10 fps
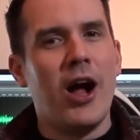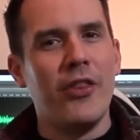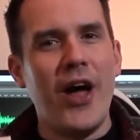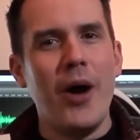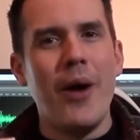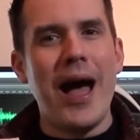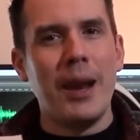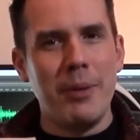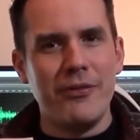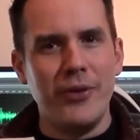Although
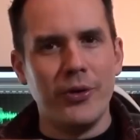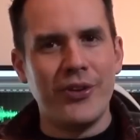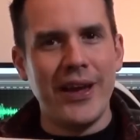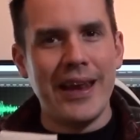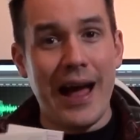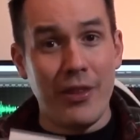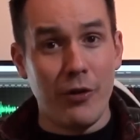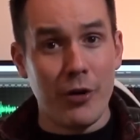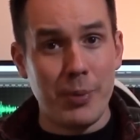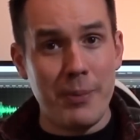Element 14 and the
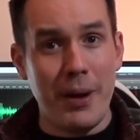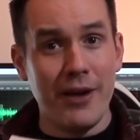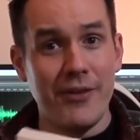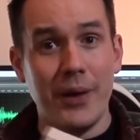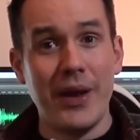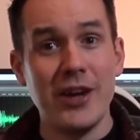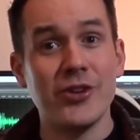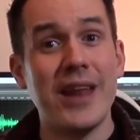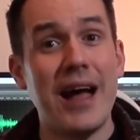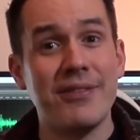Raspberry Pi
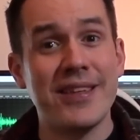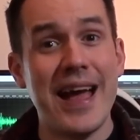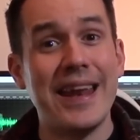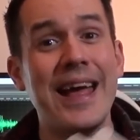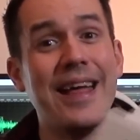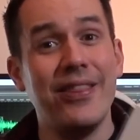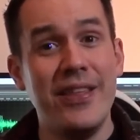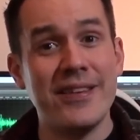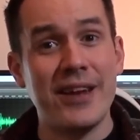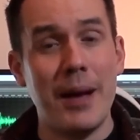Foundation have said
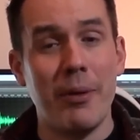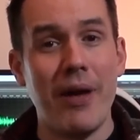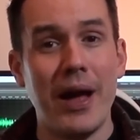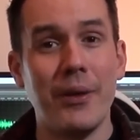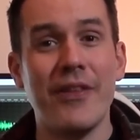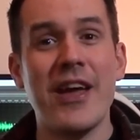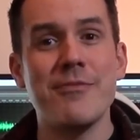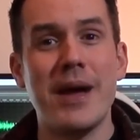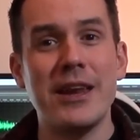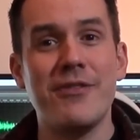this time around
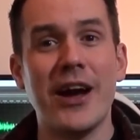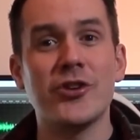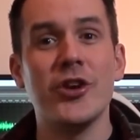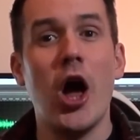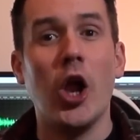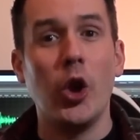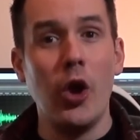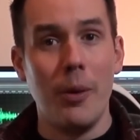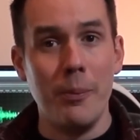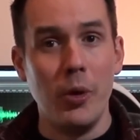they've manufactured a
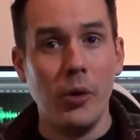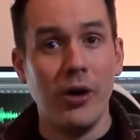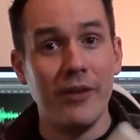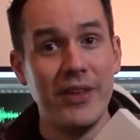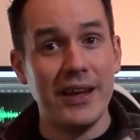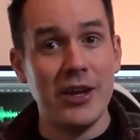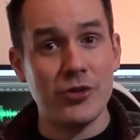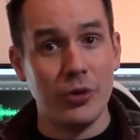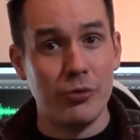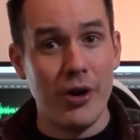lot more of the
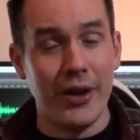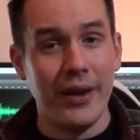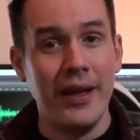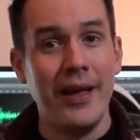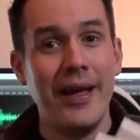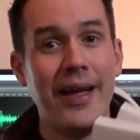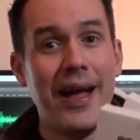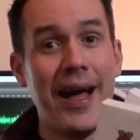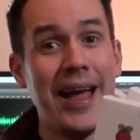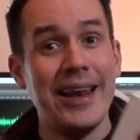initial run
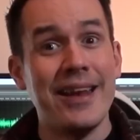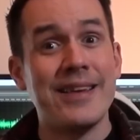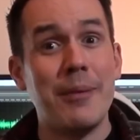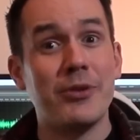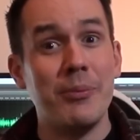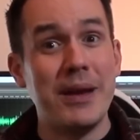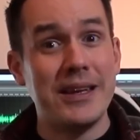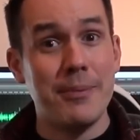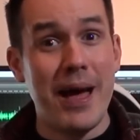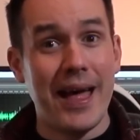uh, in an attempt to
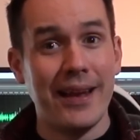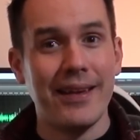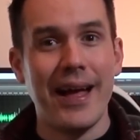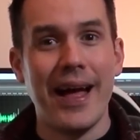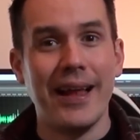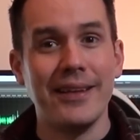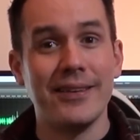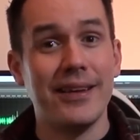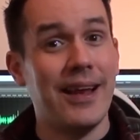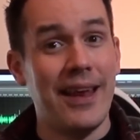meet demand.
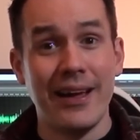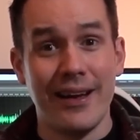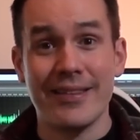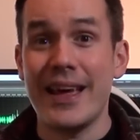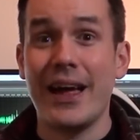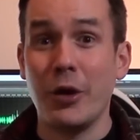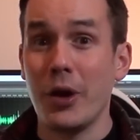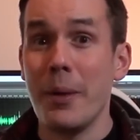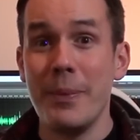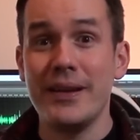And like I said, I
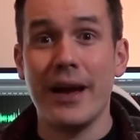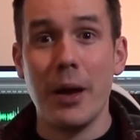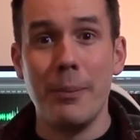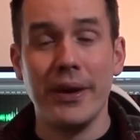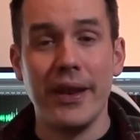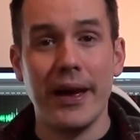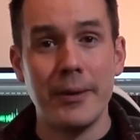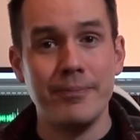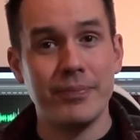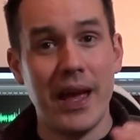got it at midday on
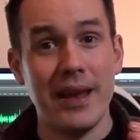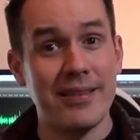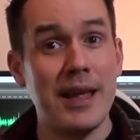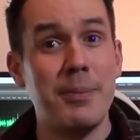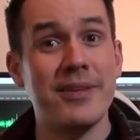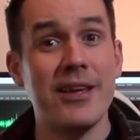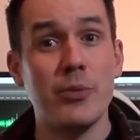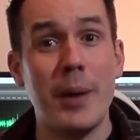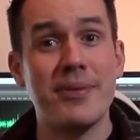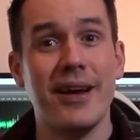Monday, and uh,
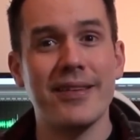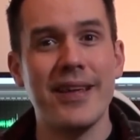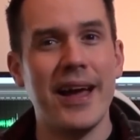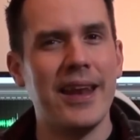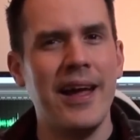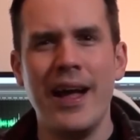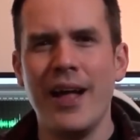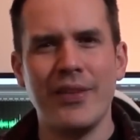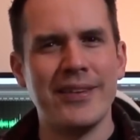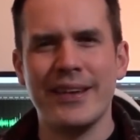CPC's website said
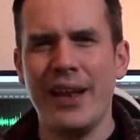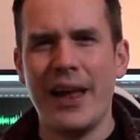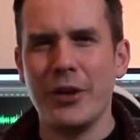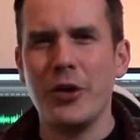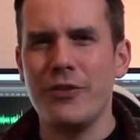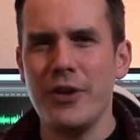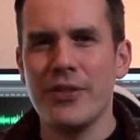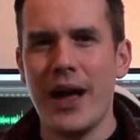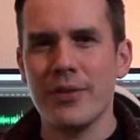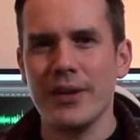they still had a good few
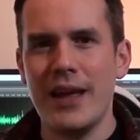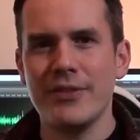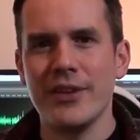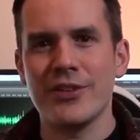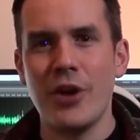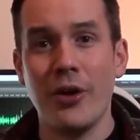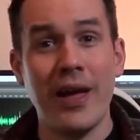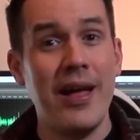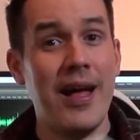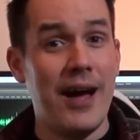thousand left in stock.
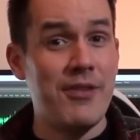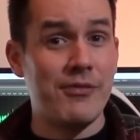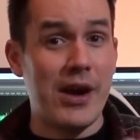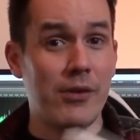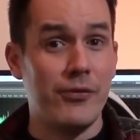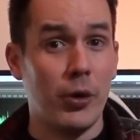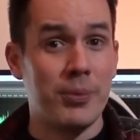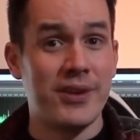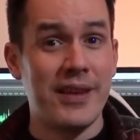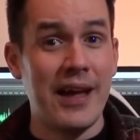I've even read on
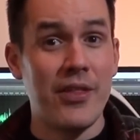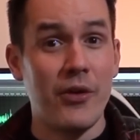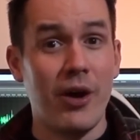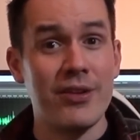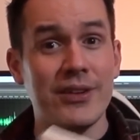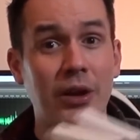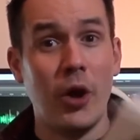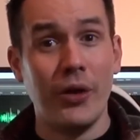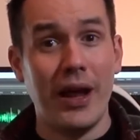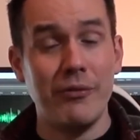forums today that there are still
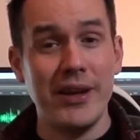online